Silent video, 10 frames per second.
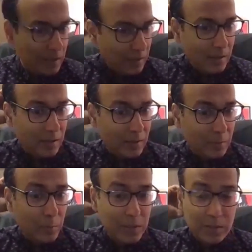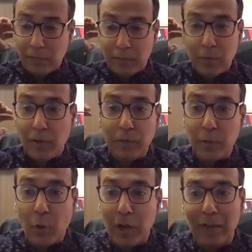which if
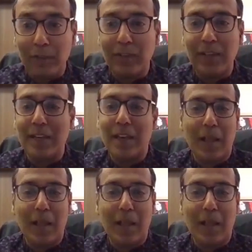you all have seen,